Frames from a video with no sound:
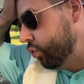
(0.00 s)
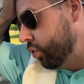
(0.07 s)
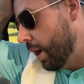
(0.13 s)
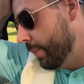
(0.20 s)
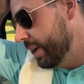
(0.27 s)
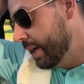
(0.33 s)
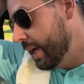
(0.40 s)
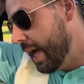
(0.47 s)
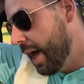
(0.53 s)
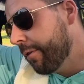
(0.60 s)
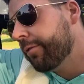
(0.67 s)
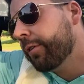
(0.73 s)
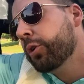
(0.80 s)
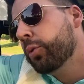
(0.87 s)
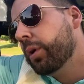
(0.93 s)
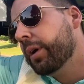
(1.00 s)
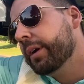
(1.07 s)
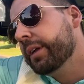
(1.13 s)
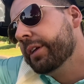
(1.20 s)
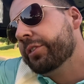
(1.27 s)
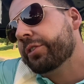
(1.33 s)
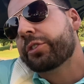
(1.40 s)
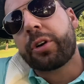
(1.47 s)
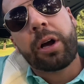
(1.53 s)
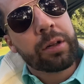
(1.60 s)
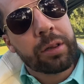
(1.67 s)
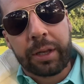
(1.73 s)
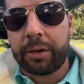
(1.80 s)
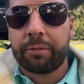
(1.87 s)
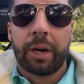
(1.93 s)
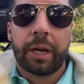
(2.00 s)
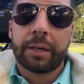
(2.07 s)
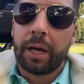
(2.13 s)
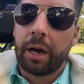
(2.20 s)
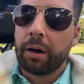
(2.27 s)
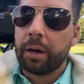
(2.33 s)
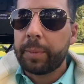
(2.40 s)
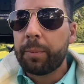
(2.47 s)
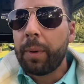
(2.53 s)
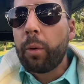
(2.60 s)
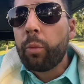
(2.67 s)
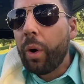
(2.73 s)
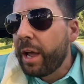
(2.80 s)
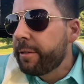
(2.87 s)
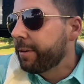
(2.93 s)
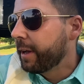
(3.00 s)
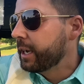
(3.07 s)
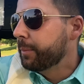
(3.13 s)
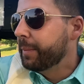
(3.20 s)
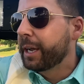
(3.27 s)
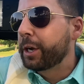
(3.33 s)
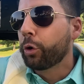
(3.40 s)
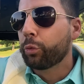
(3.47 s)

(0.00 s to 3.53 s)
I mean, everyone is struggling right now. I mean, my wife had to make a